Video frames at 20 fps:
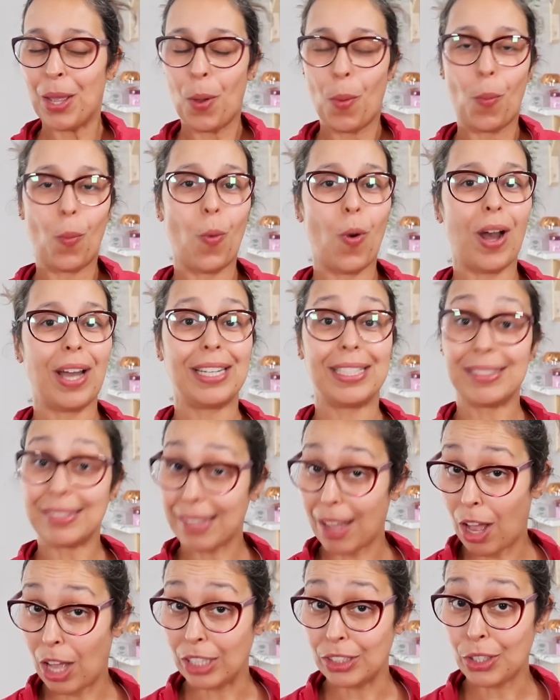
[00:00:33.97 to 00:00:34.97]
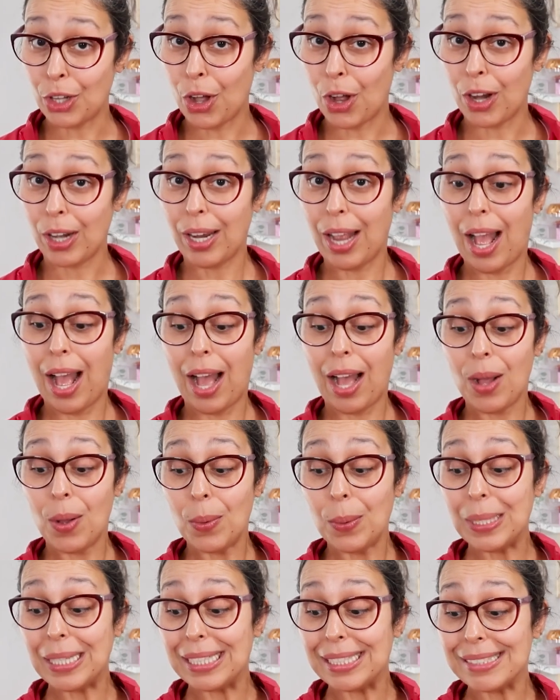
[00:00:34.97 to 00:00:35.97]
What is ADKAR?
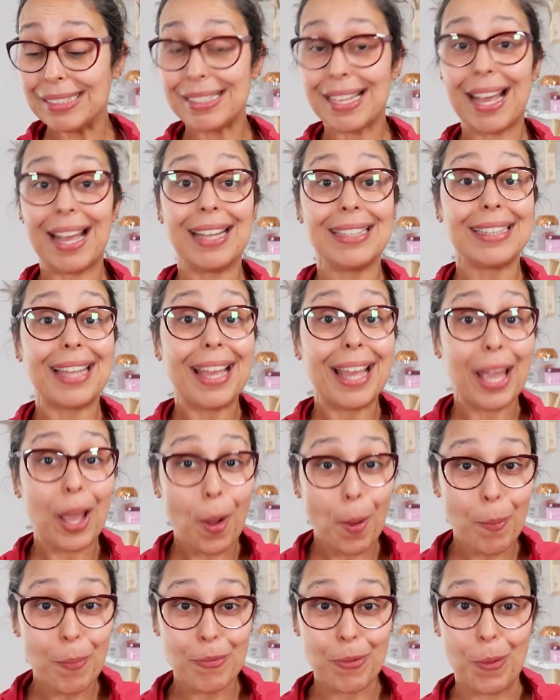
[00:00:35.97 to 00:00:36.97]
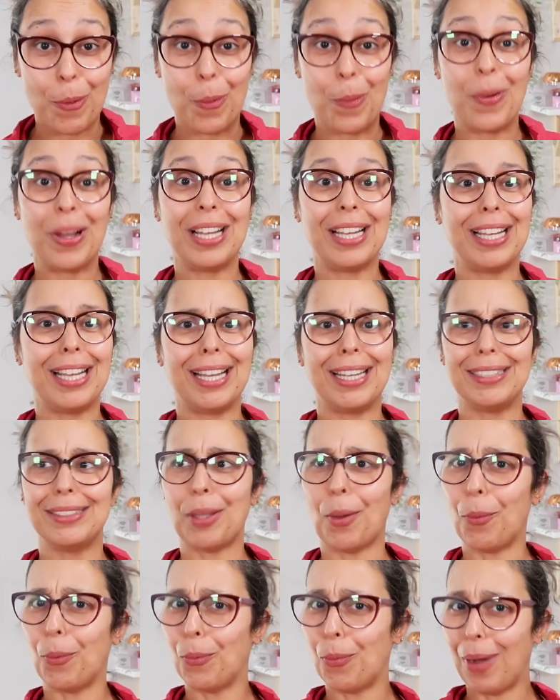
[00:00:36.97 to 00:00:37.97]
How is that helpful? And
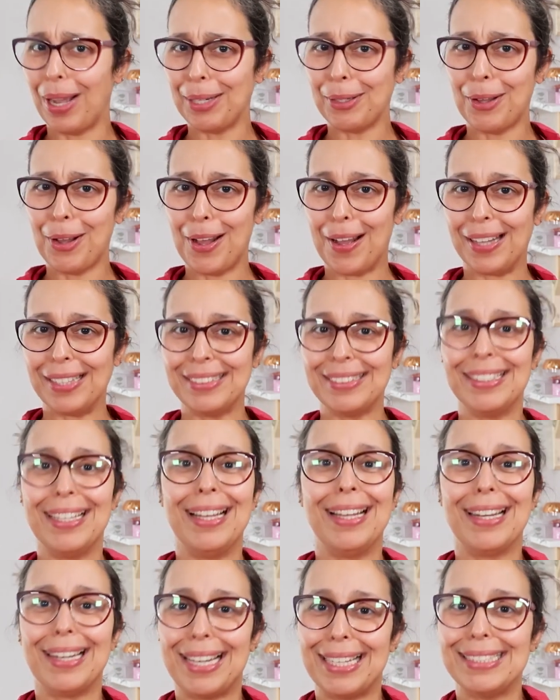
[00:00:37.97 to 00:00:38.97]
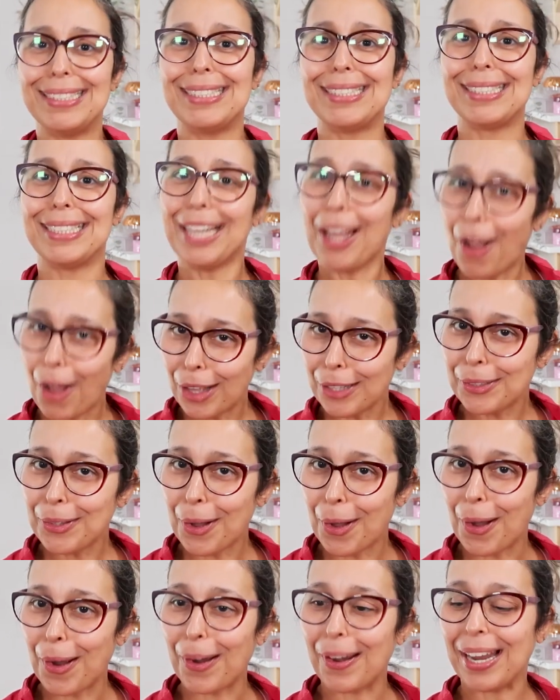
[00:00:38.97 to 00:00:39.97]
why not? Let's see
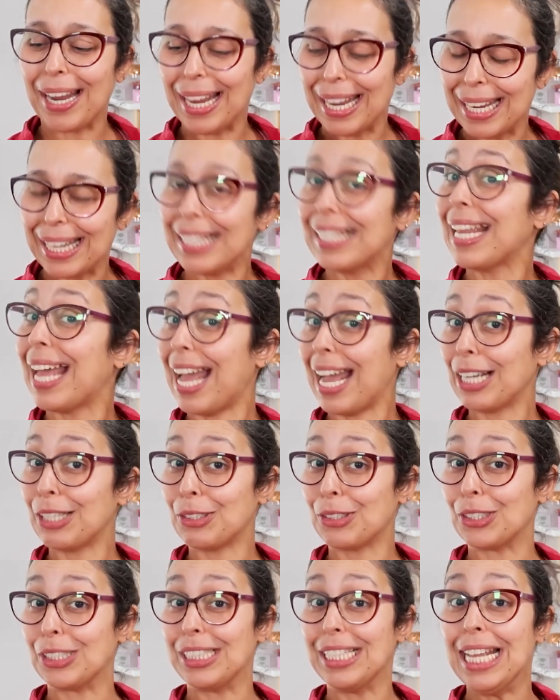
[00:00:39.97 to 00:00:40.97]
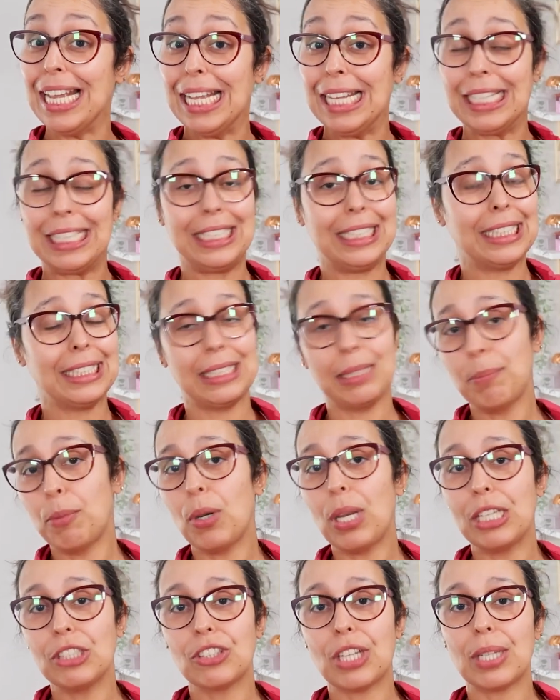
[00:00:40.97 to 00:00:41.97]
ADKAR in action in a
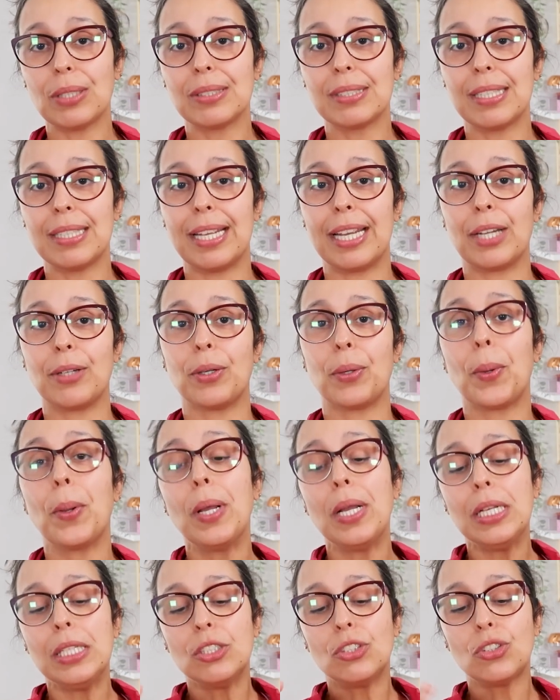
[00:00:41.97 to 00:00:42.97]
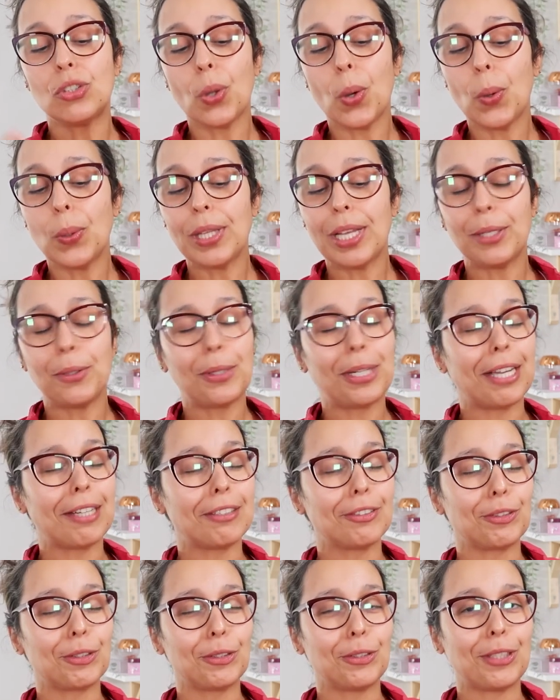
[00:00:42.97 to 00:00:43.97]
simple agile scenario so that you can
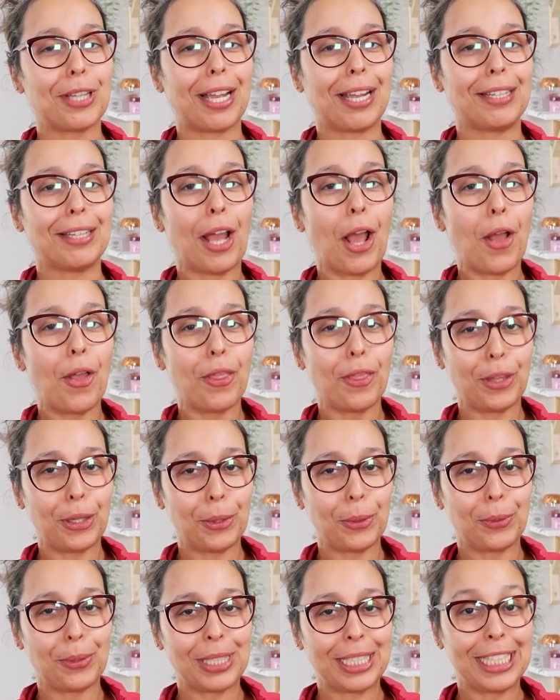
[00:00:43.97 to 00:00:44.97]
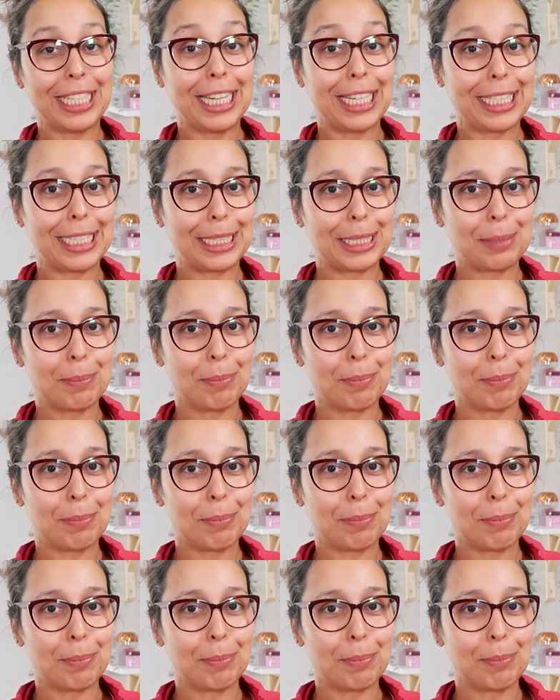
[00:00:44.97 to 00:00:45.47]
understand theory in